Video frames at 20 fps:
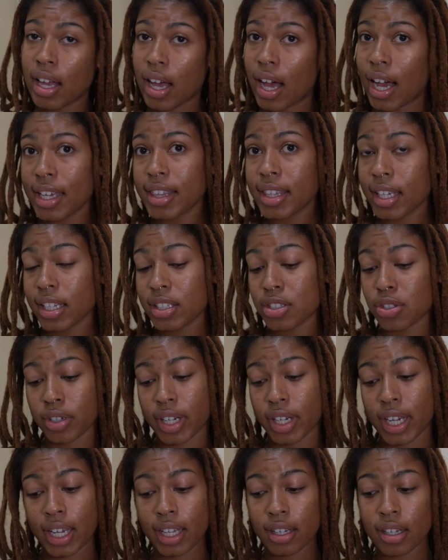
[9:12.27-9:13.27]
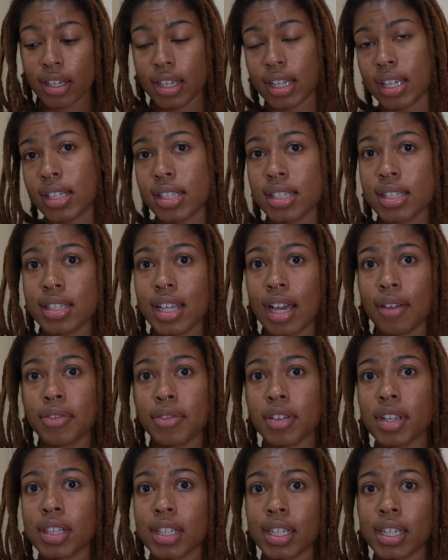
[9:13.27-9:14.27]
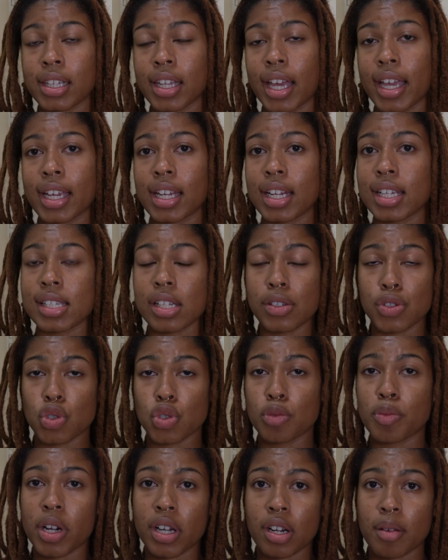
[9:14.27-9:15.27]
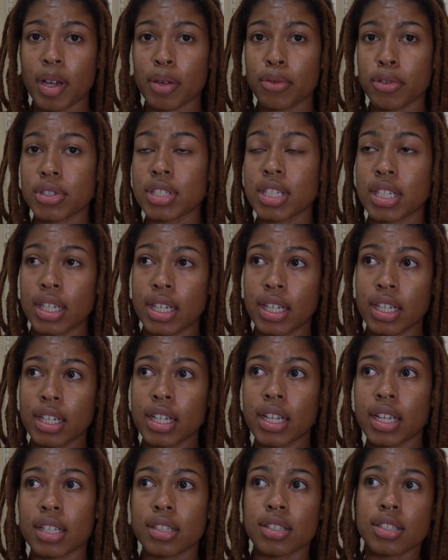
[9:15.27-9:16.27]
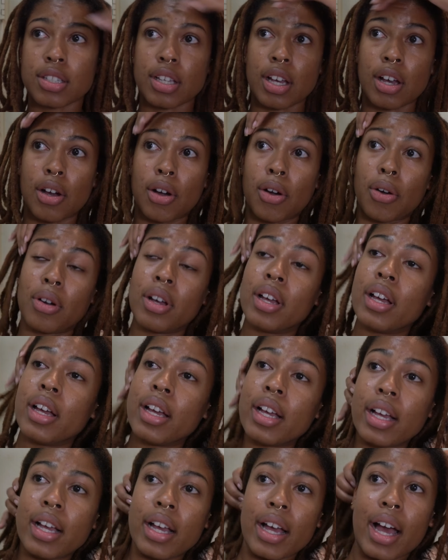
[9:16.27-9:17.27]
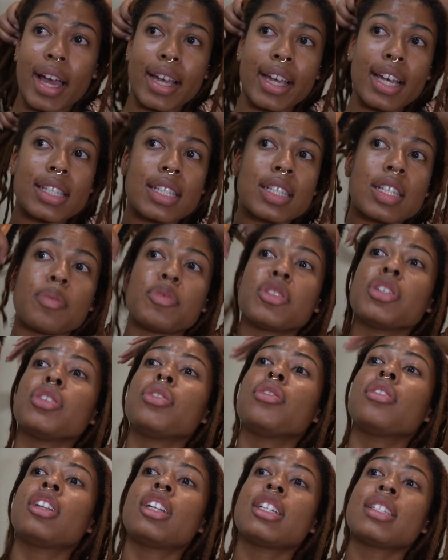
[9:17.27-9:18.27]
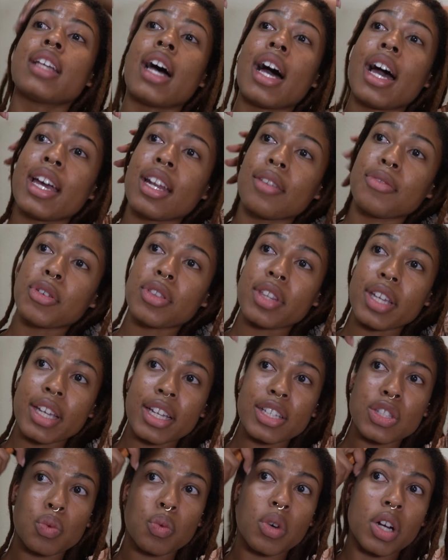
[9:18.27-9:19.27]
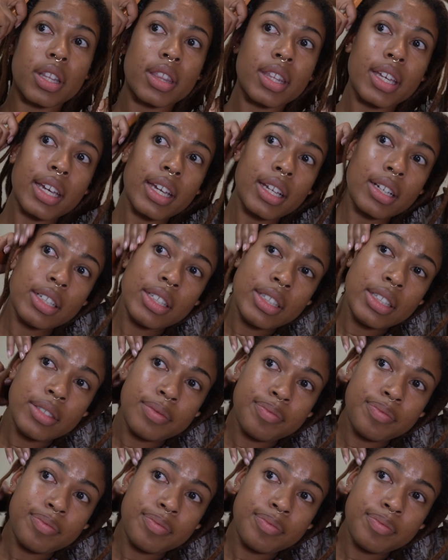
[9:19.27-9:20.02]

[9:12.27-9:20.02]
I think it's great. It's definitely like an essential part of my routine, and so I guess it's up to you to decide if you think it's worth it.